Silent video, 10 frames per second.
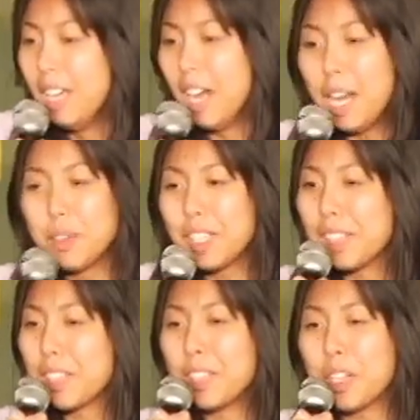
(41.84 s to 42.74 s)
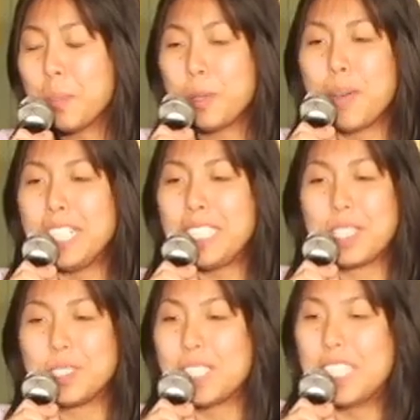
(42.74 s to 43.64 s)
I don't think the glittery blue
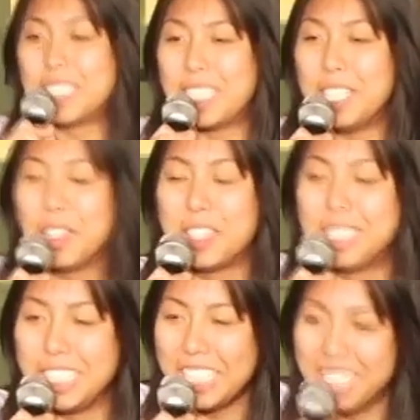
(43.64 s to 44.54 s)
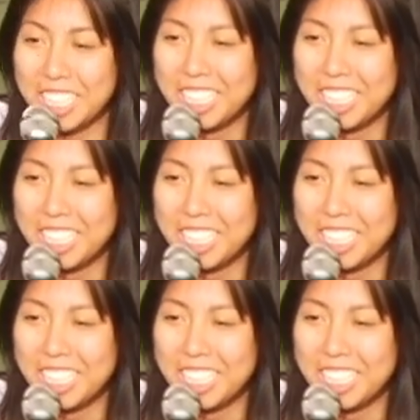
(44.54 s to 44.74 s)
eyeshadow is going to seal the deal.